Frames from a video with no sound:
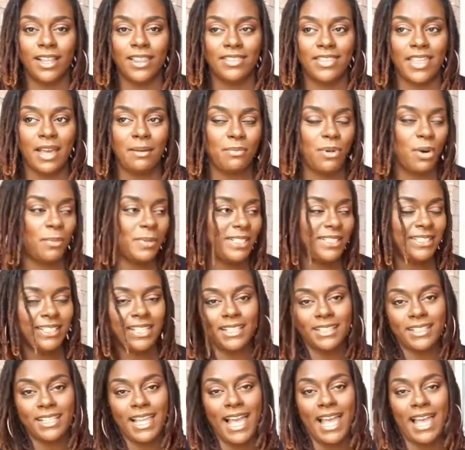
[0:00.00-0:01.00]
That moment
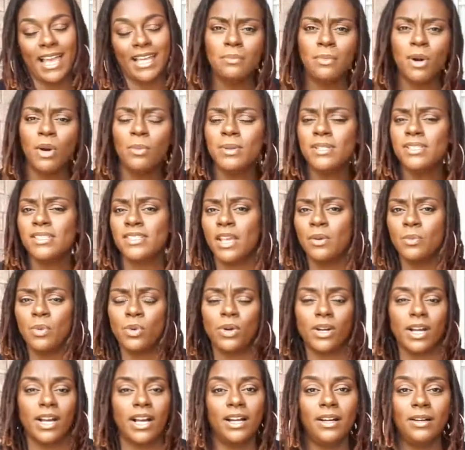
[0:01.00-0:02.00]
didn't last. Moments, they will
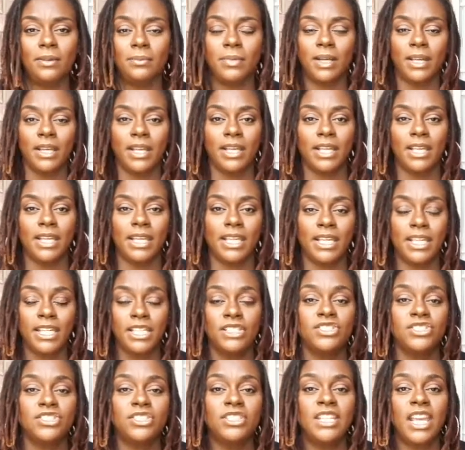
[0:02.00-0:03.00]
come.
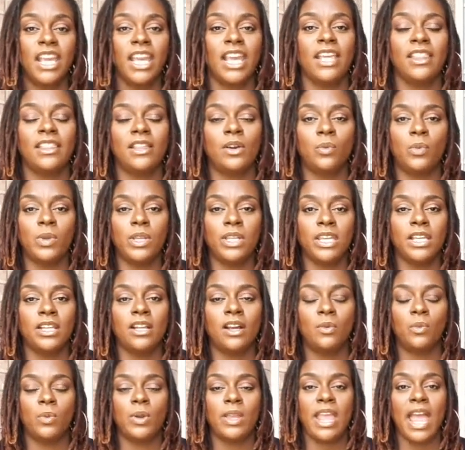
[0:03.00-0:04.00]
Each day that we get
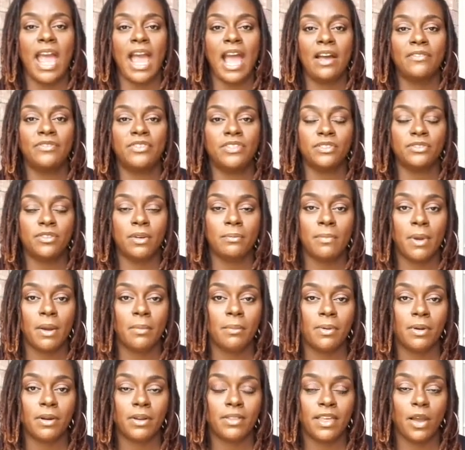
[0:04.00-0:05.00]
up, we have to
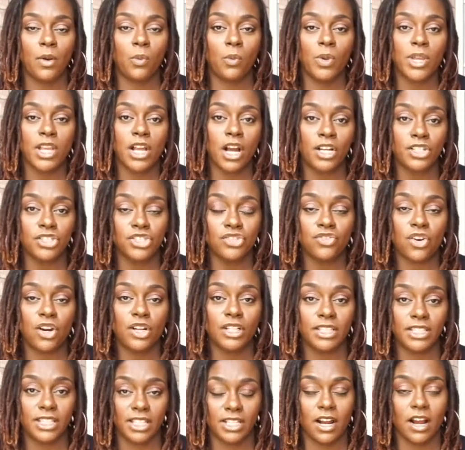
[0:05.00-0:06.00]
remember that we are
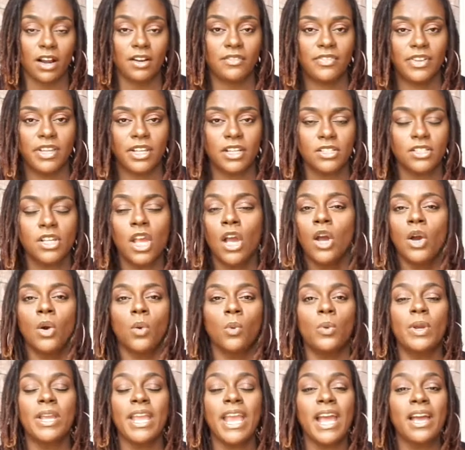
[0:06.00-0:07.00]
stronger than our fears.
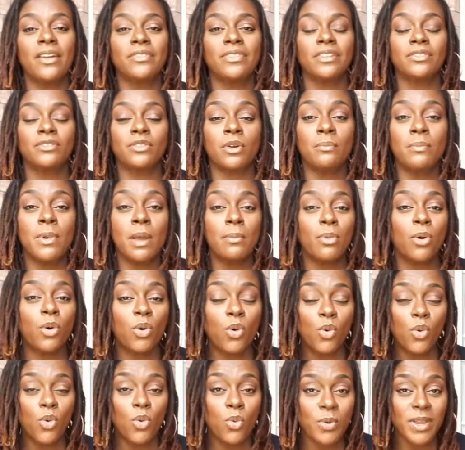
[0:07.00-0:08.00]
We have to remember
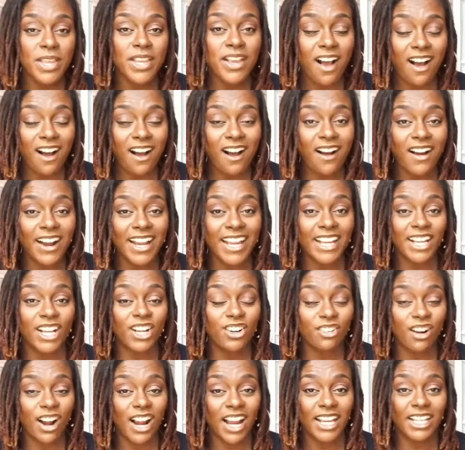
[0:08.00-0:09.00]
who we are in
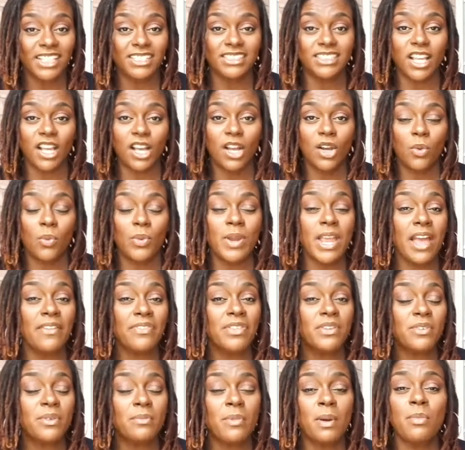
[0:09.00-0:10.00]
Christ. We have
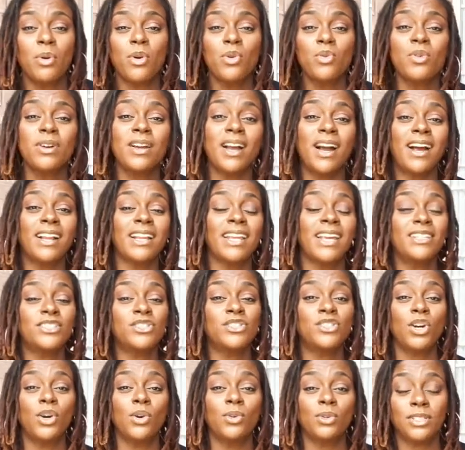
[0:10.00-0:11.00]
to remember who God has
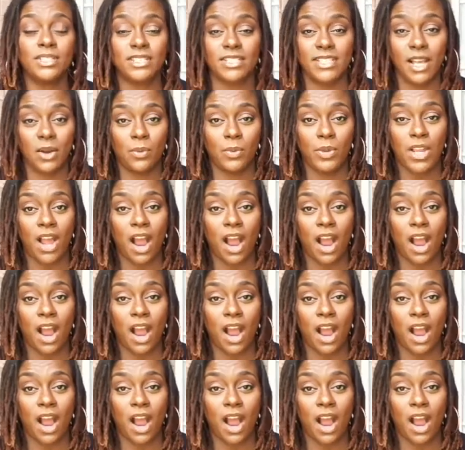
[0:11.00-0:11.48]
told us that we